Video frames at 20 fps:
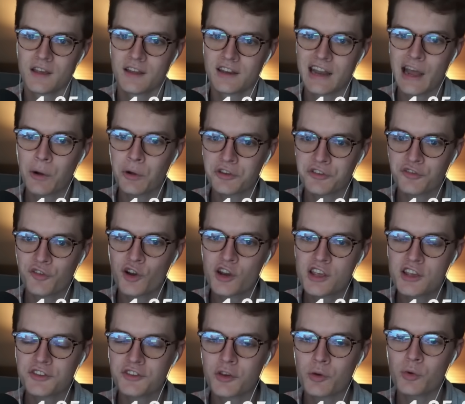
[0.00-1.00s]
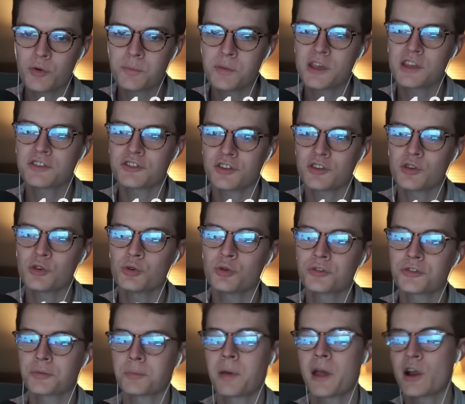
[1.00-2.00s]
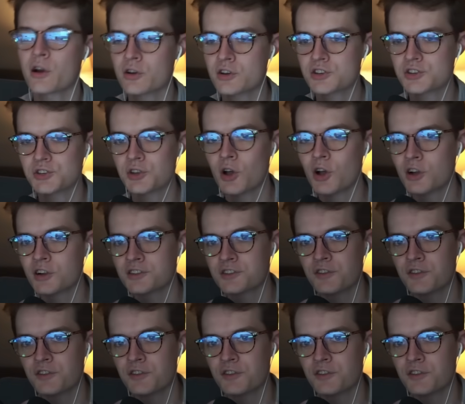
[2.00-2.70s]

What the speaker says: Now, as funny as it would be to use Parish Song